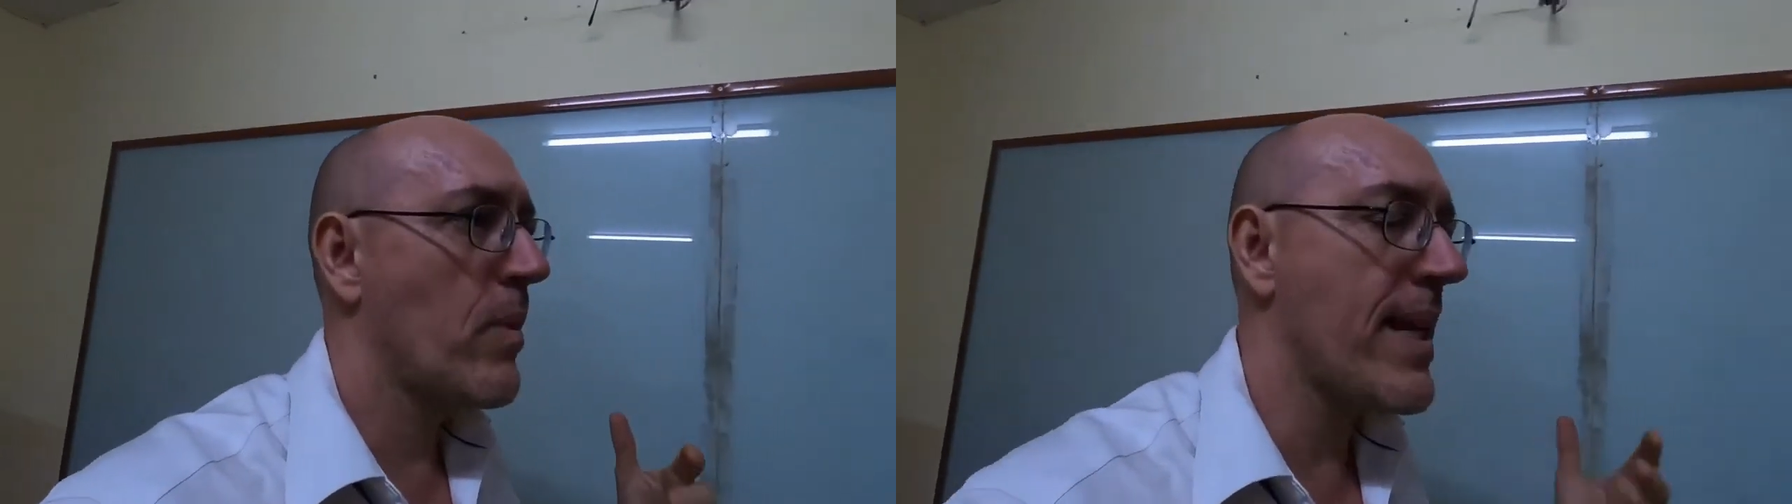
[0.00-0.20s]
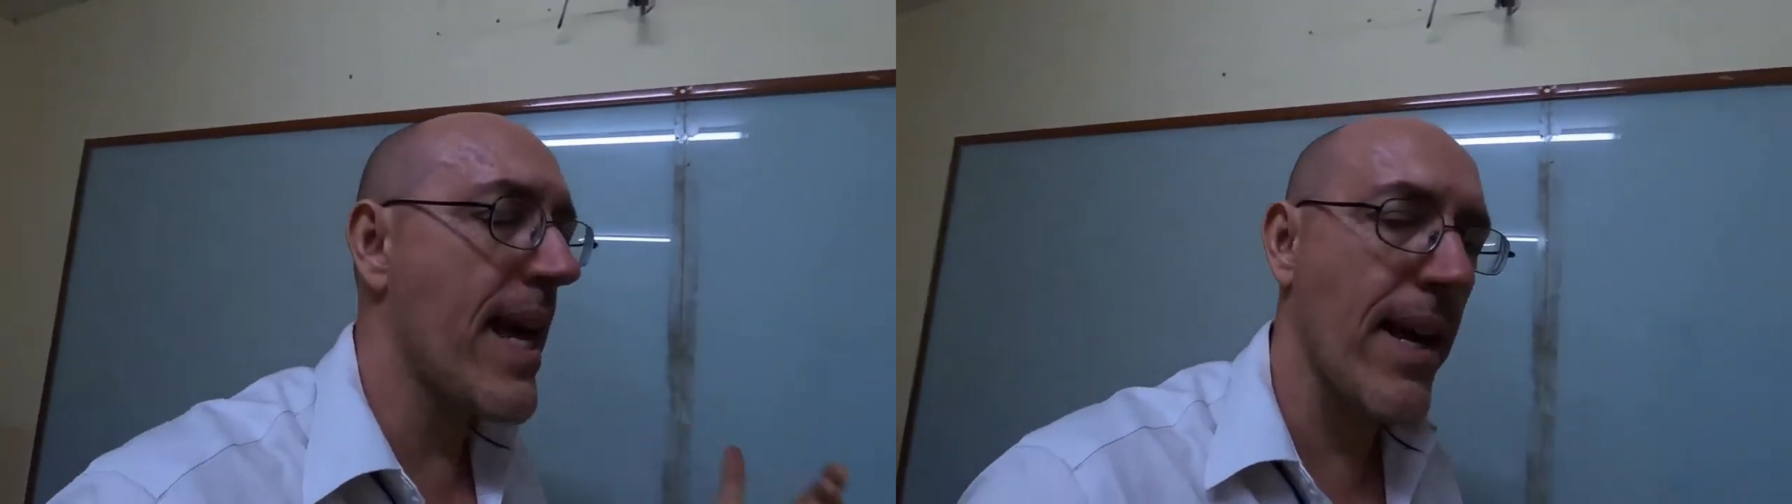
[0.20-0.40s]

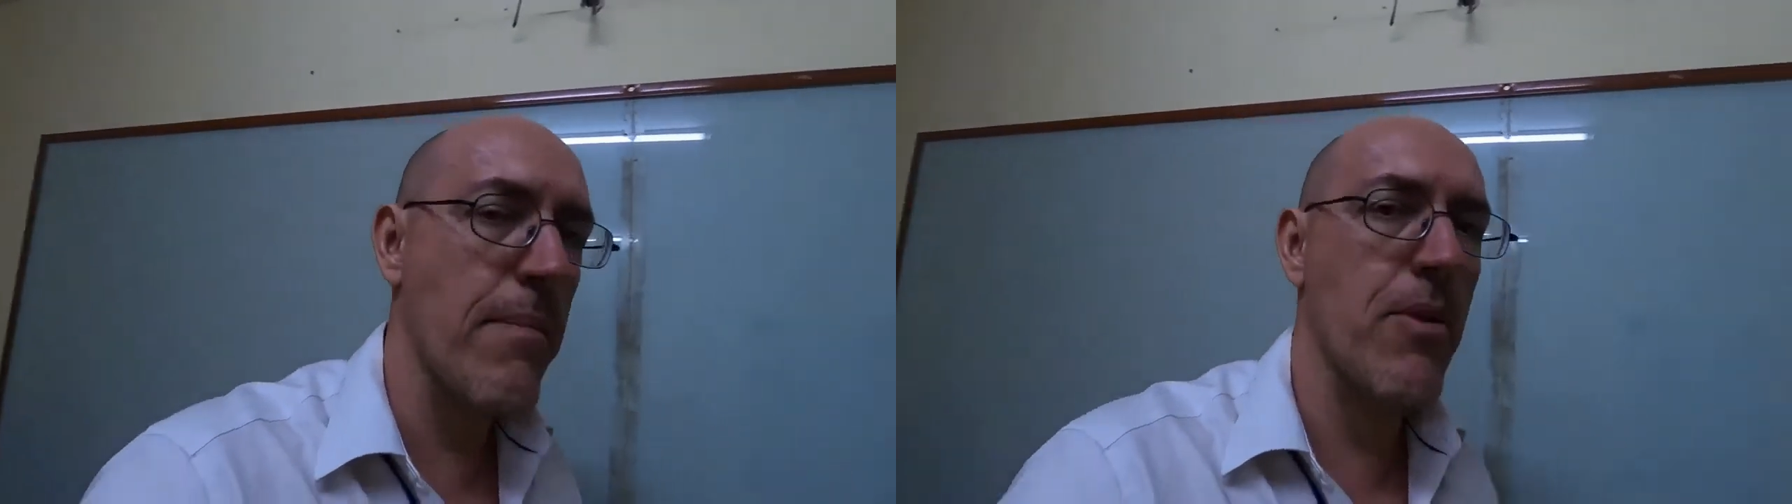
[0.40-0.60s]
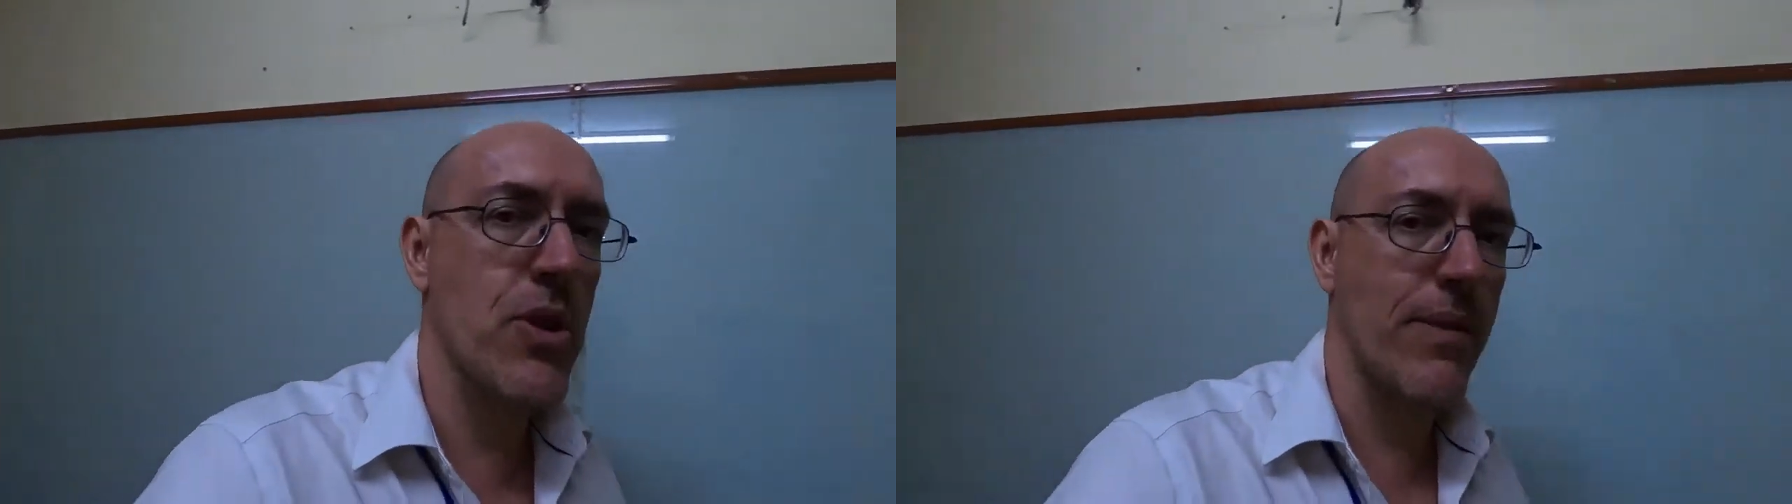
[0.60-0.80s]
We now
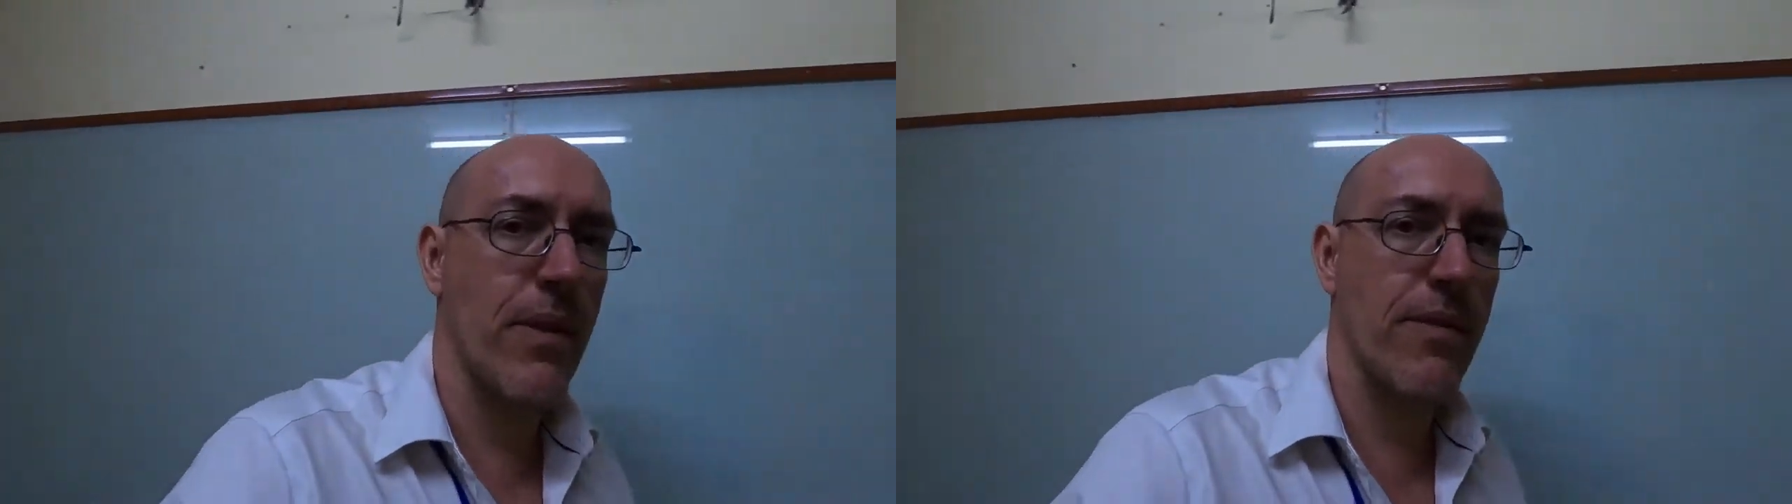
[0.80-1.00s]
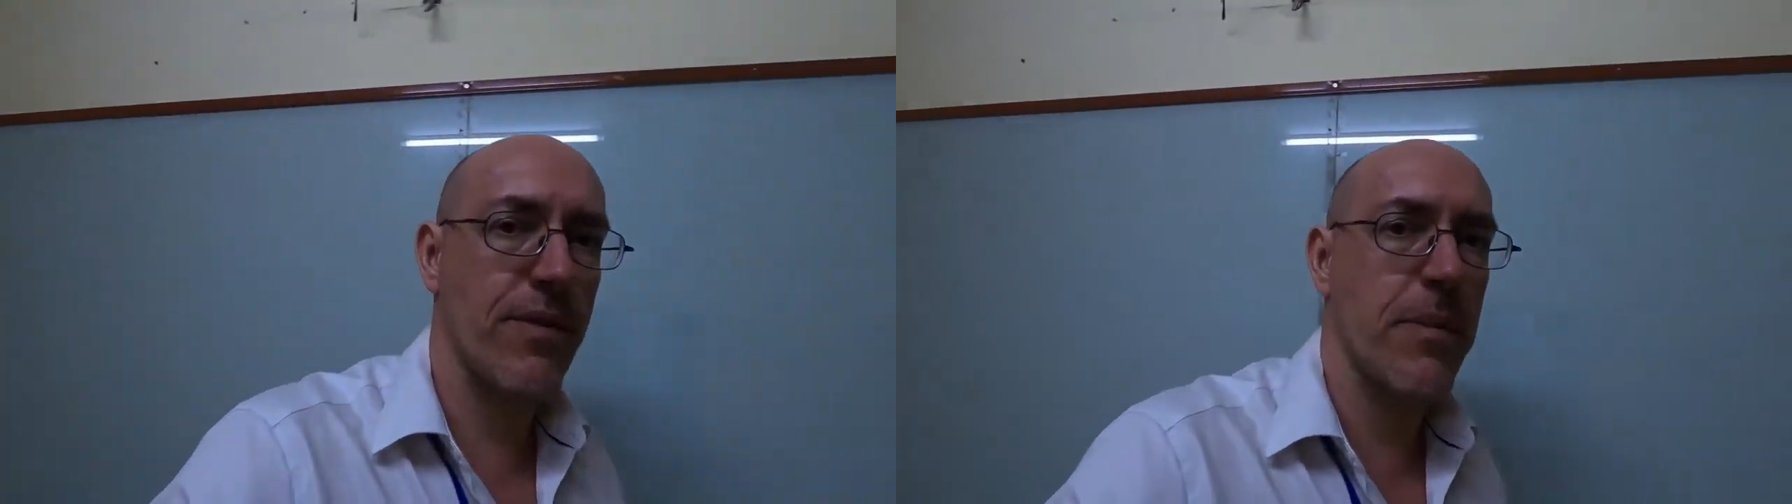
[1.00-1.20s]
get most of
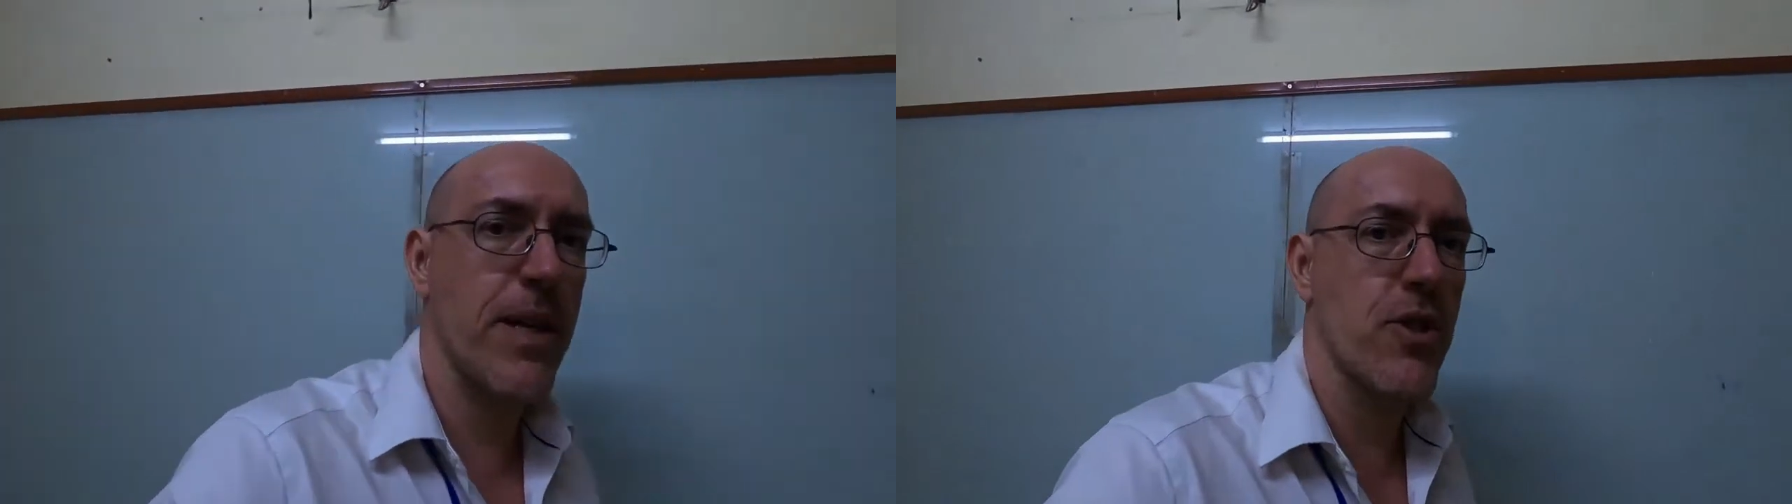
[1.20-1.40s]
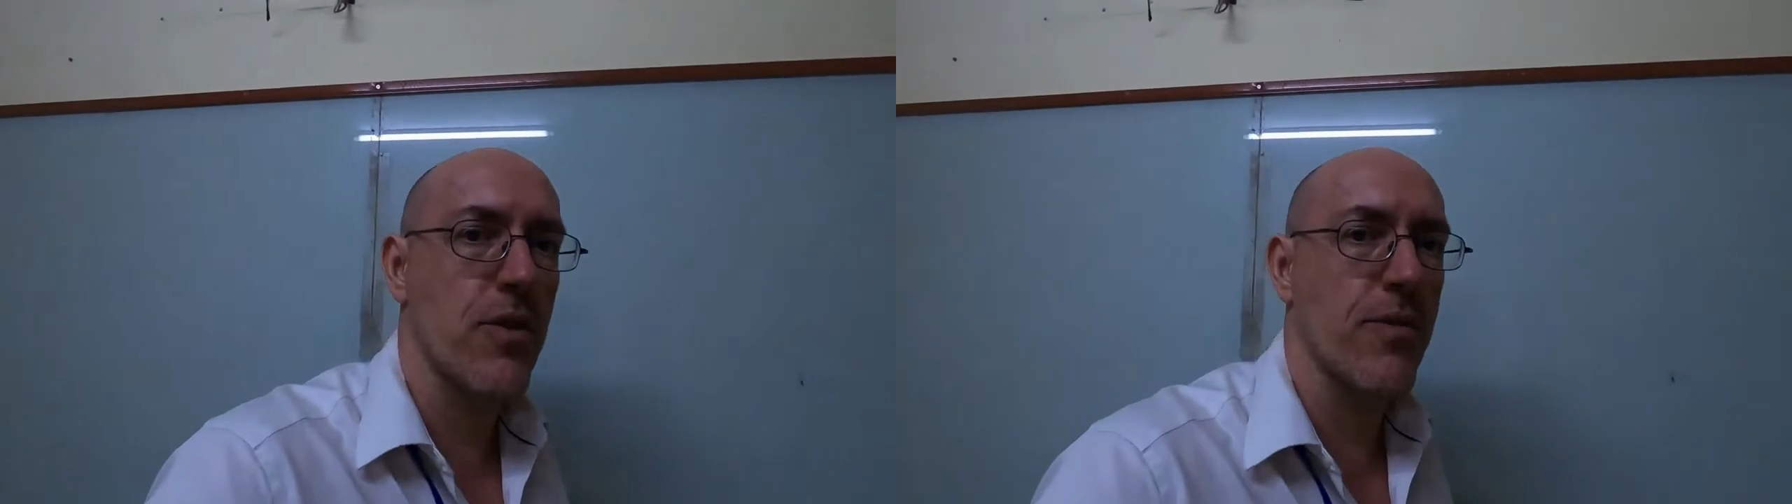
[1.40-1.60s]
our
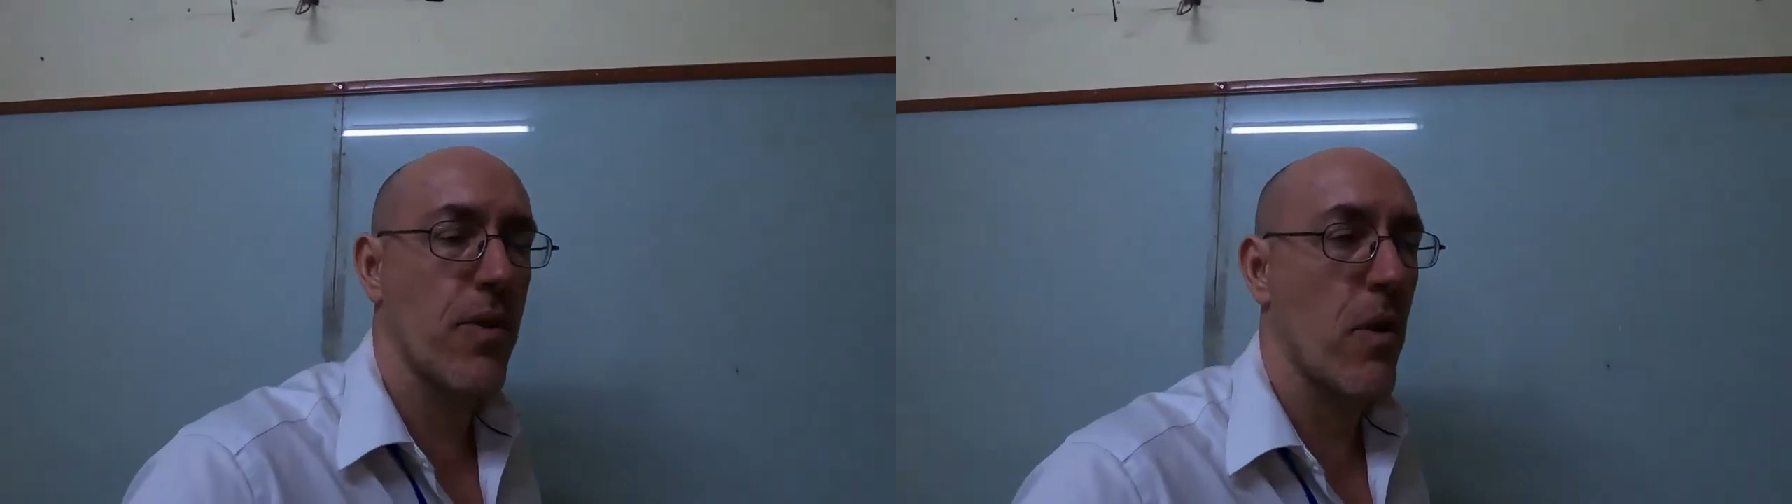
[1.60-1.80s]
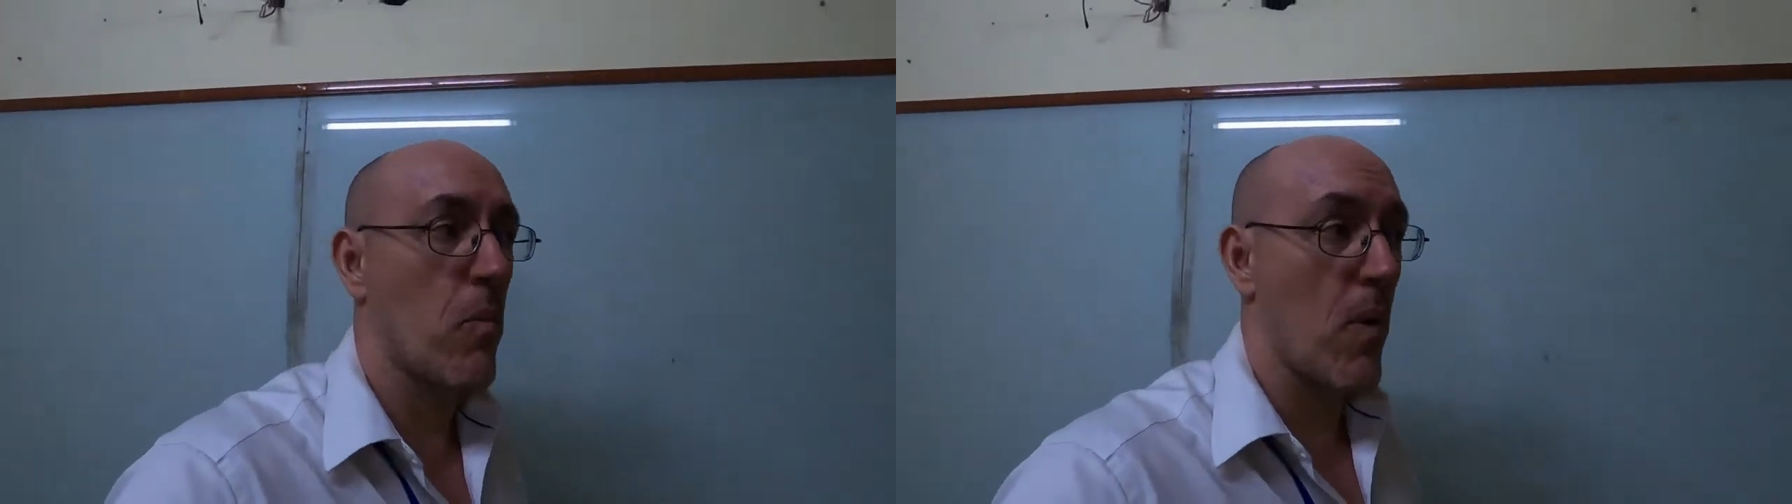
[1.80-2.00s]
information
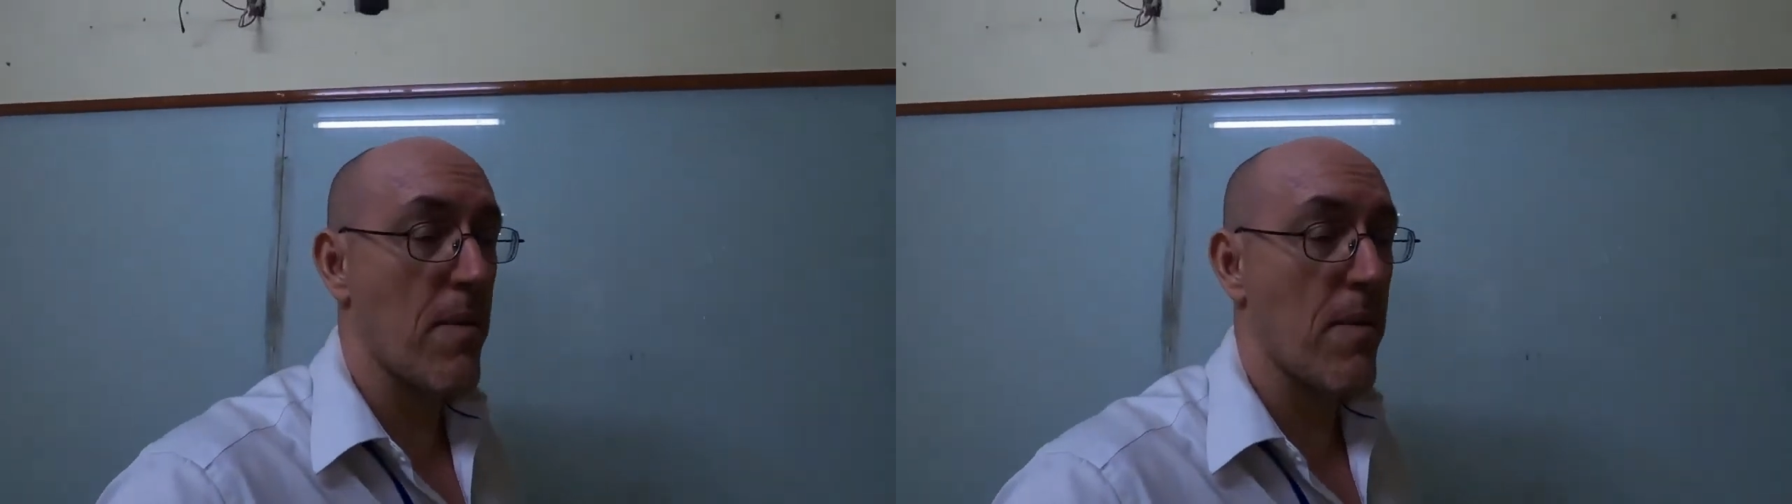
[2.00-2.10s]
from